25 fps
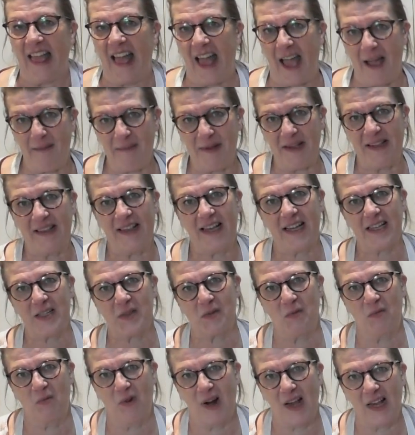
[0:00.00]
I mean, that's
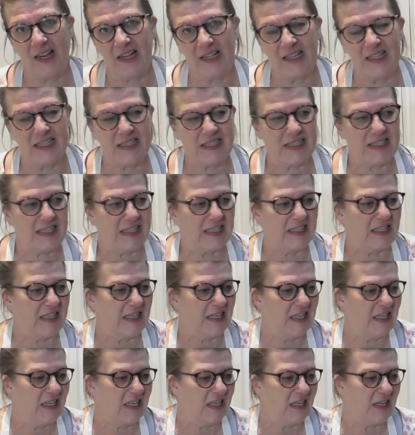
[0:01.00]
rank, isn't it?
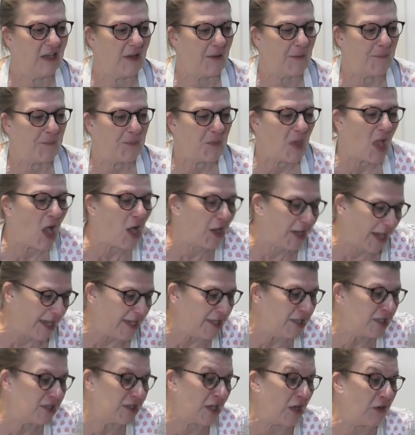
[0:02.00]

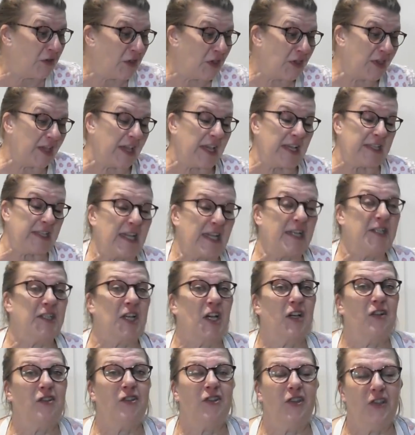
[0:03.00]
Okay, so the thing I
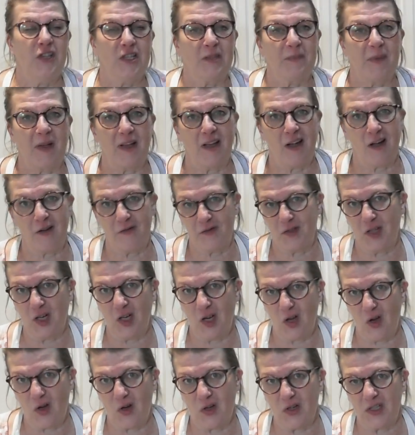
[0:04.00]
don't use my oven a
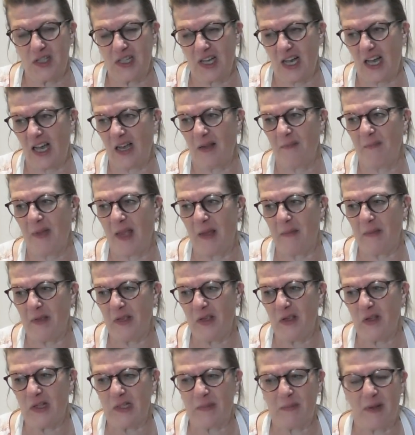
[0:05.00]
lot. I maybe
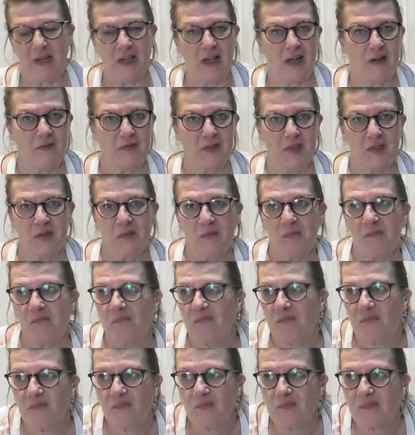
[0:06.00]
use my oven
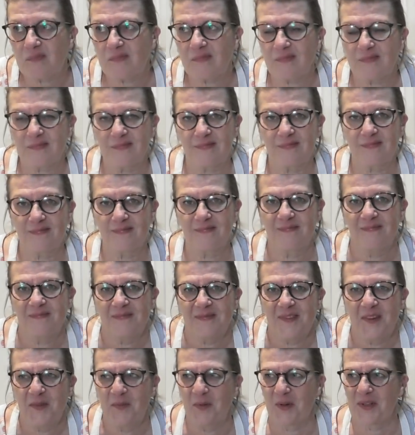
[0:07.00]

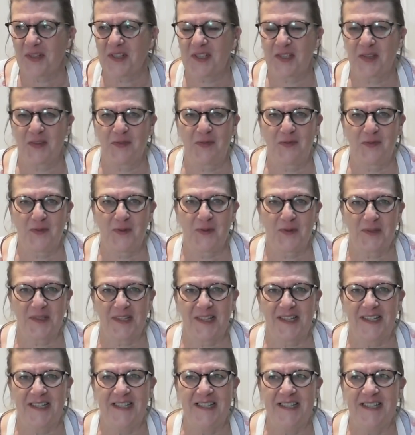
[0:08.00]
once a
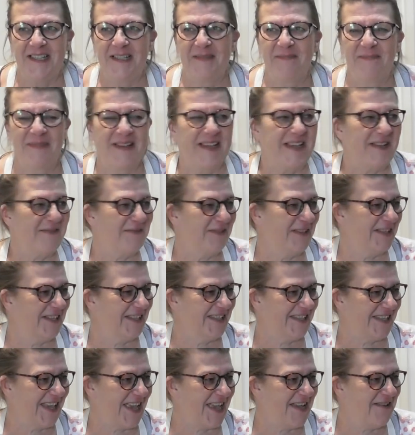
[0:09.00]
fortnight, but even
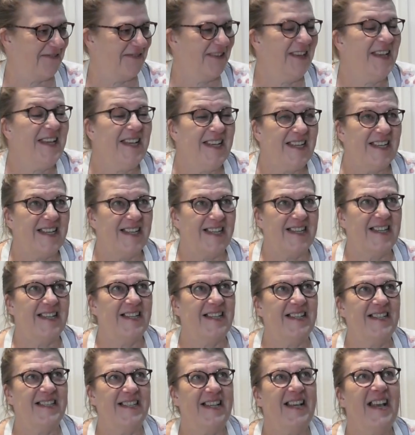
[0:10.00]
so, it
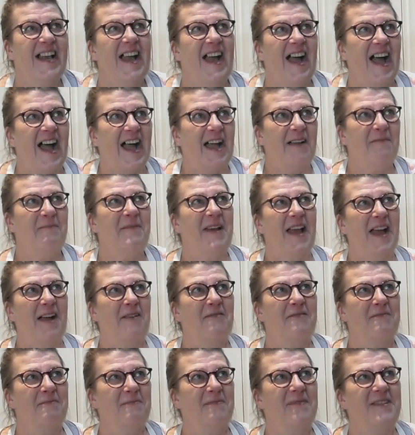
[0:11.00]
is. I'm
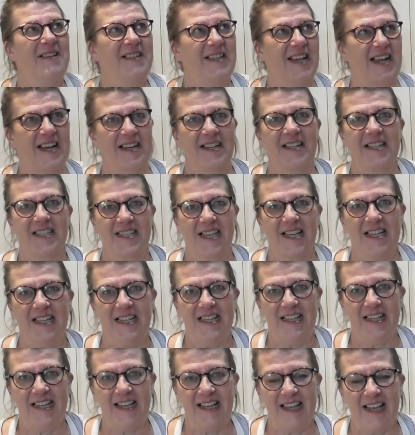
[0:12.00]
now kind of
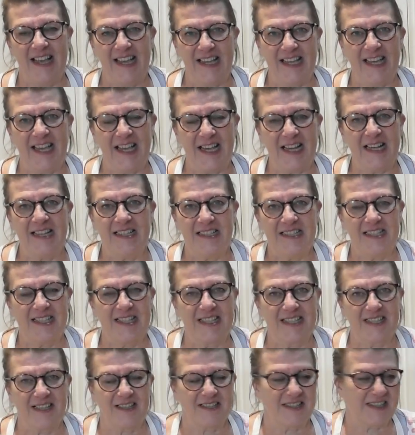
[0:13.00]
slightly icking and
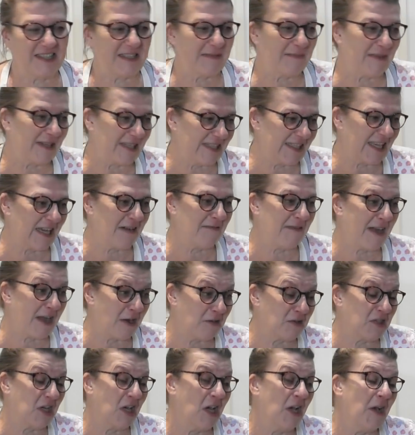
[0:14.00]
disgusting myself
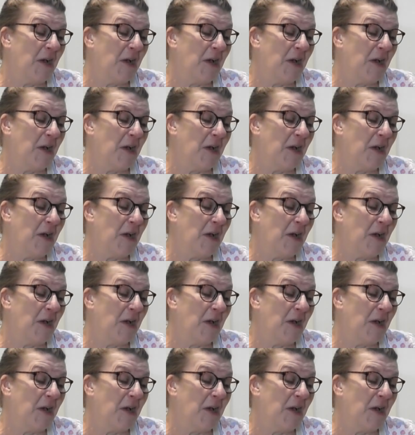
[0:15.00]
out.